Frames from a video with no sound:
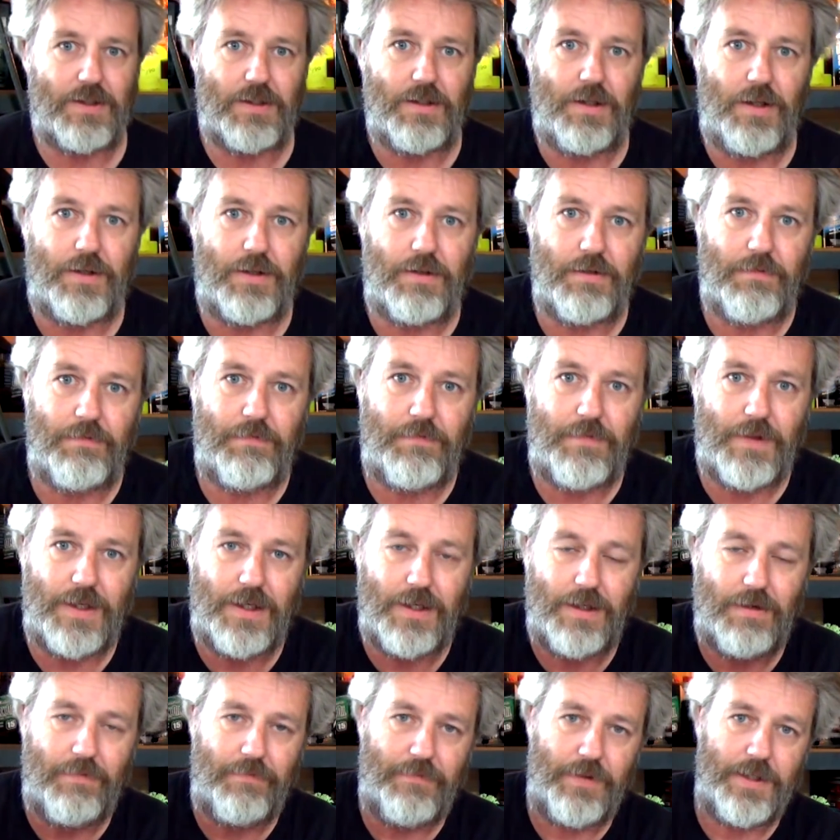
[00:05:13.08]
a lot
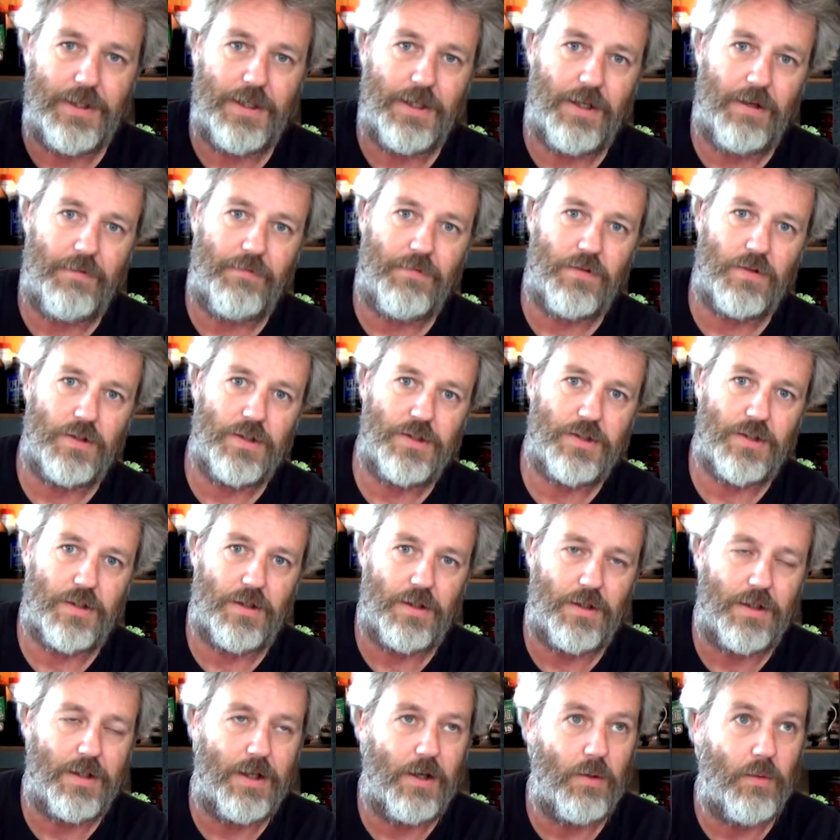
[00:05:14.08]
of video footage, and
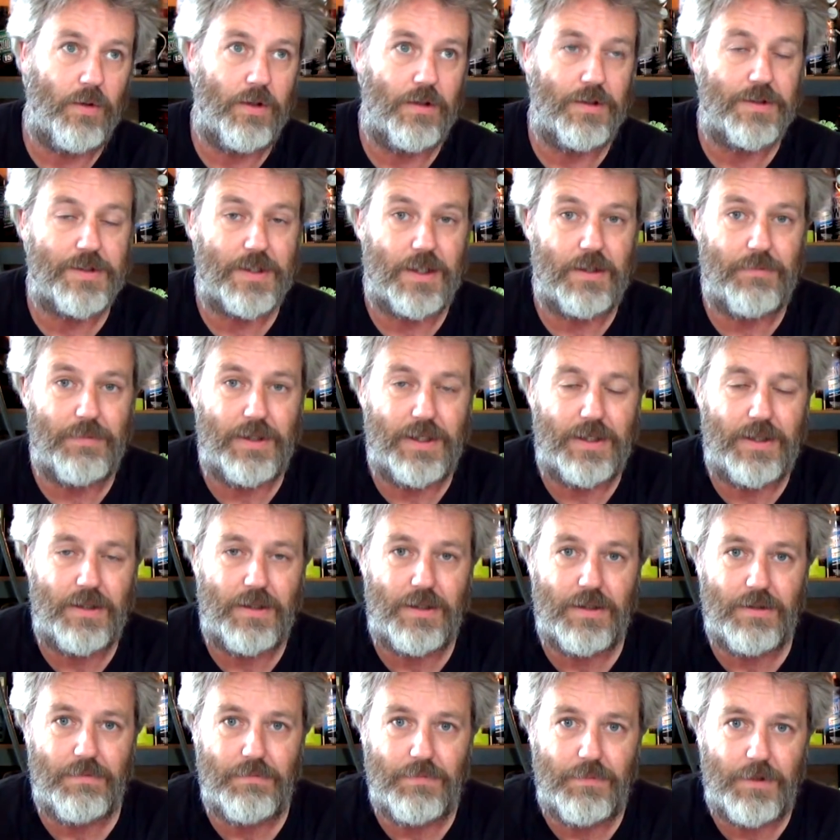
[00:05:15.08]
I don't know whether it's going to be
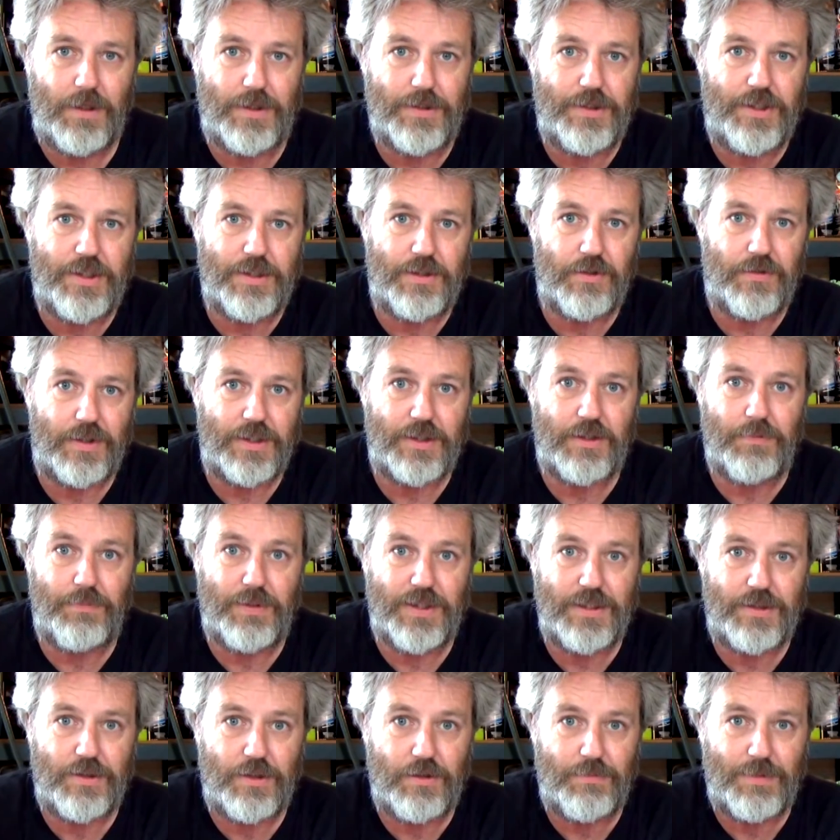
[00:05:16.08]
continuing to
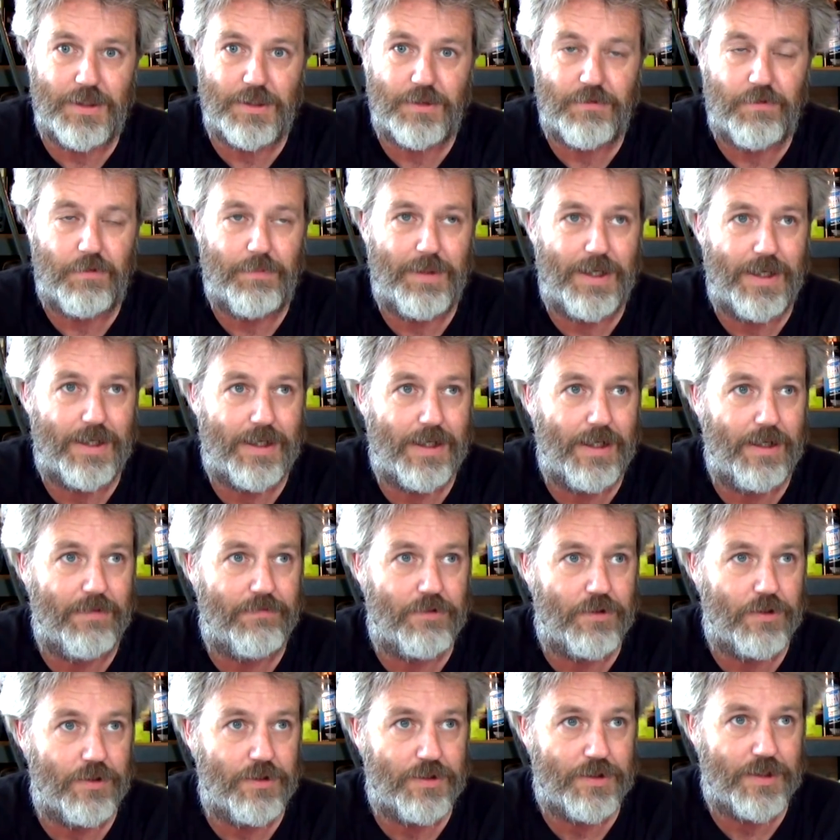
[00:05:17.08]
be too much for Man Cave
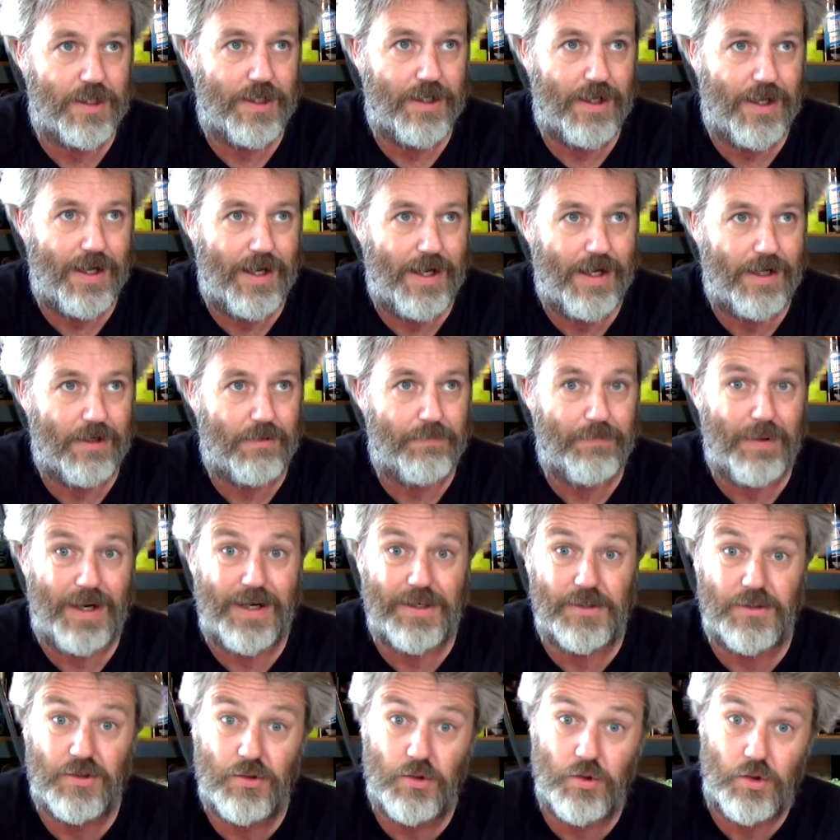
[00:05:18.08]
Tuesday to handle,
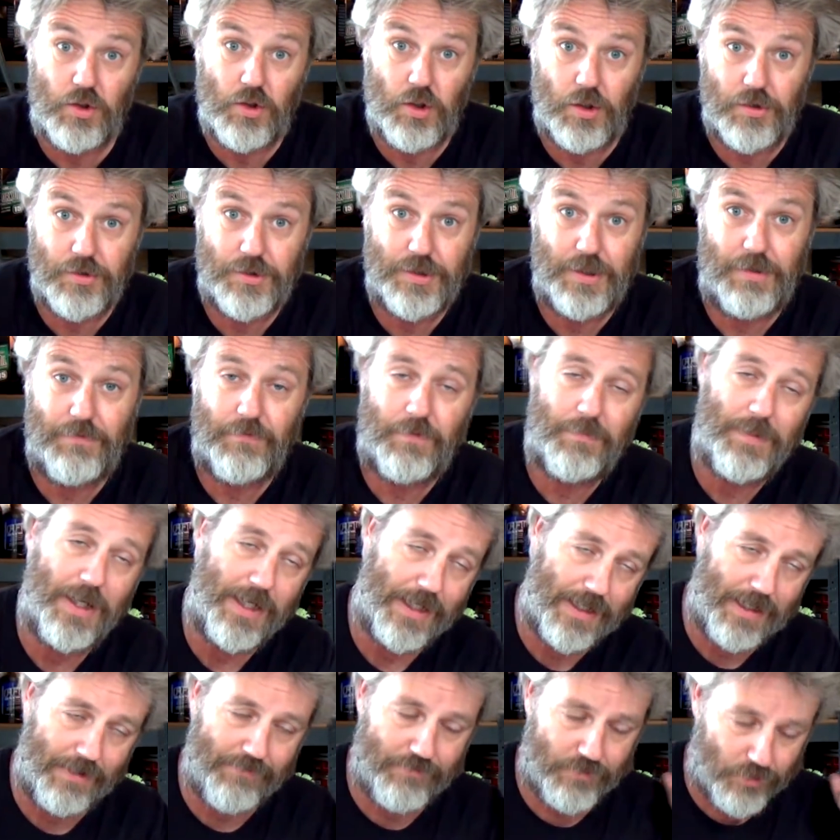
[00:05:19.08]
but it's good content for
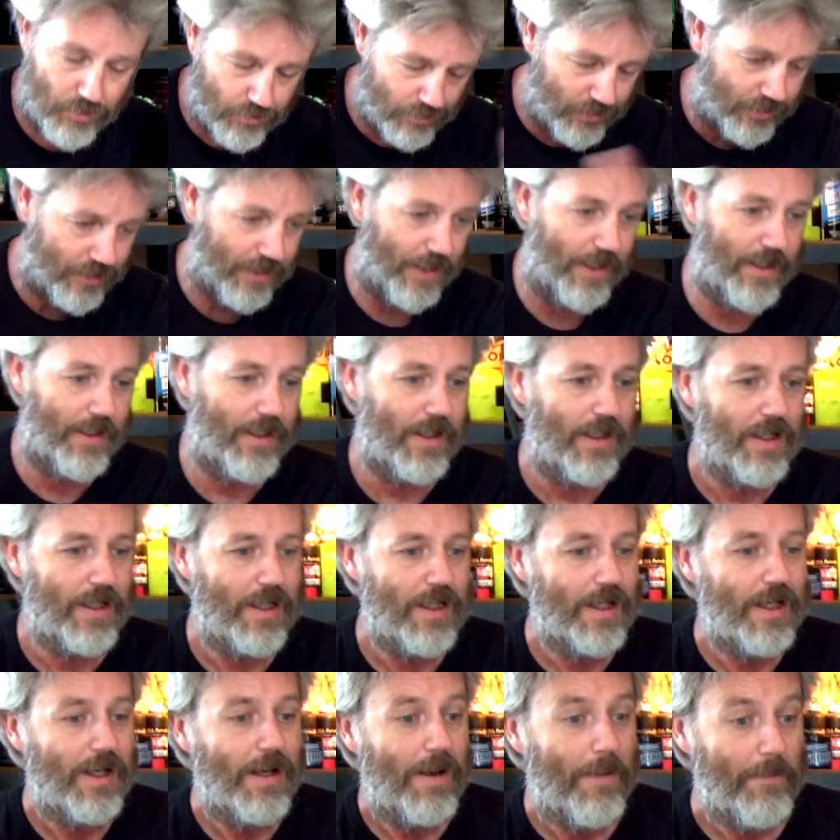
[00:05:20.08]
Man Cave Tuesday.
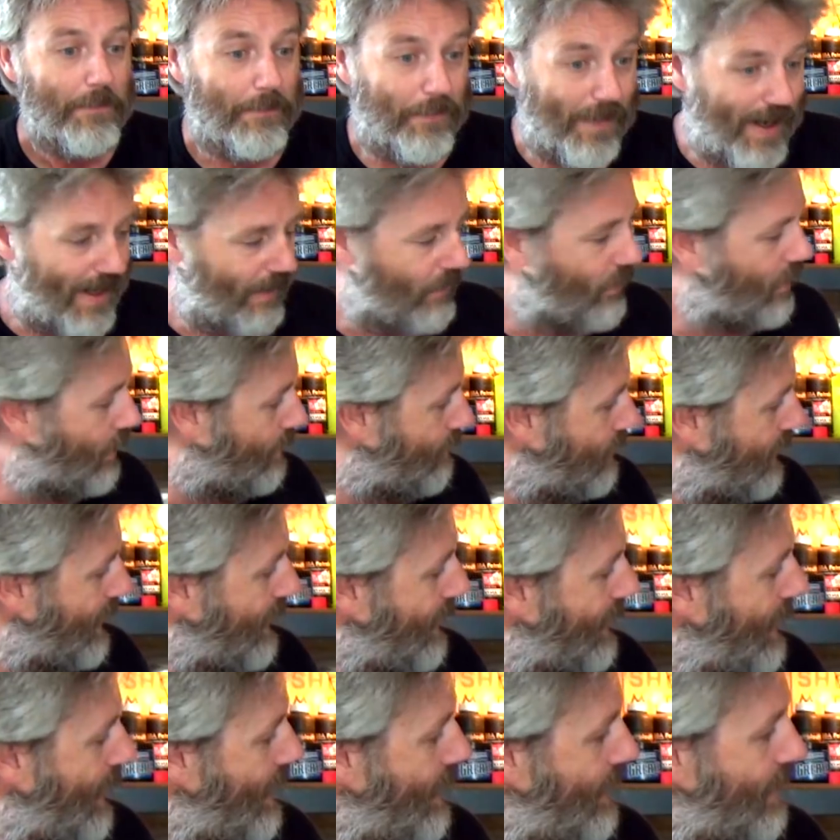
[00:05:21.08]
But what I'm
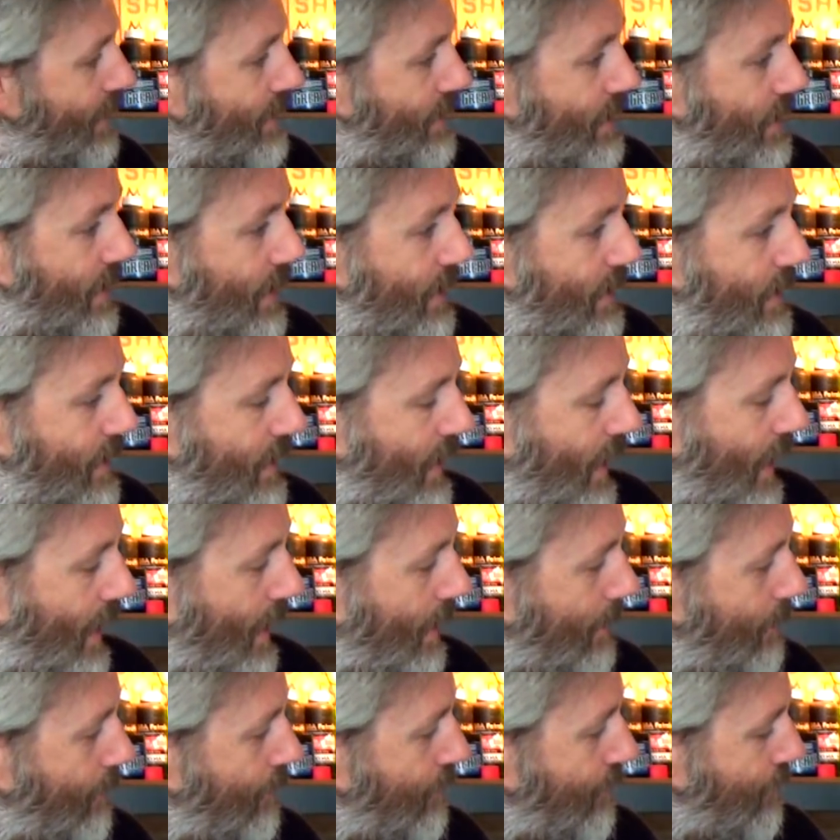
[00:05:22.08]
getting at is
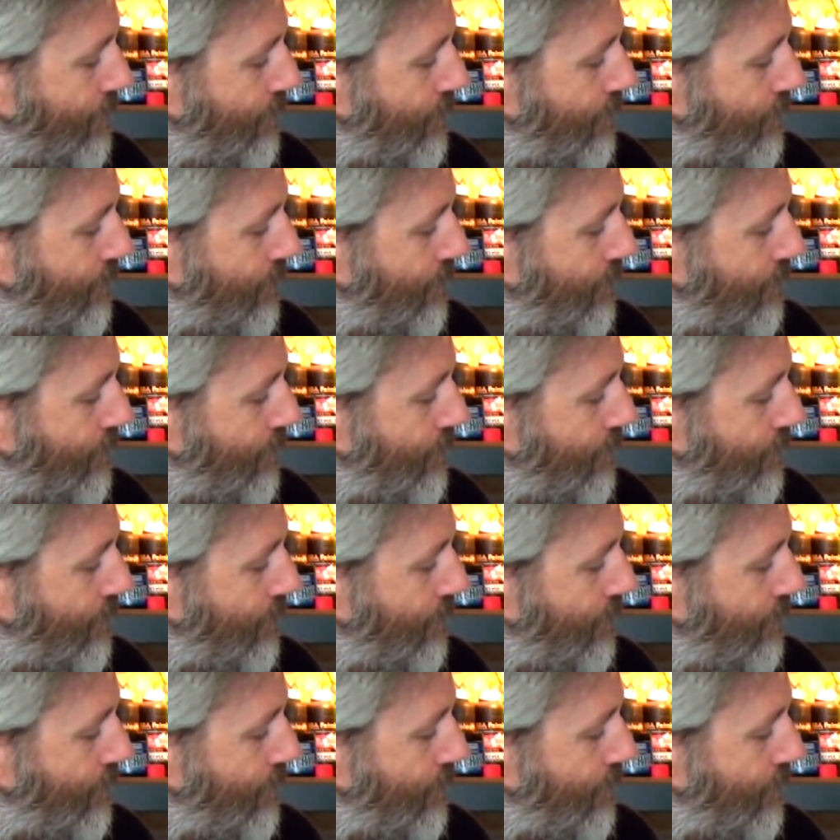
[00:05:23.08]
that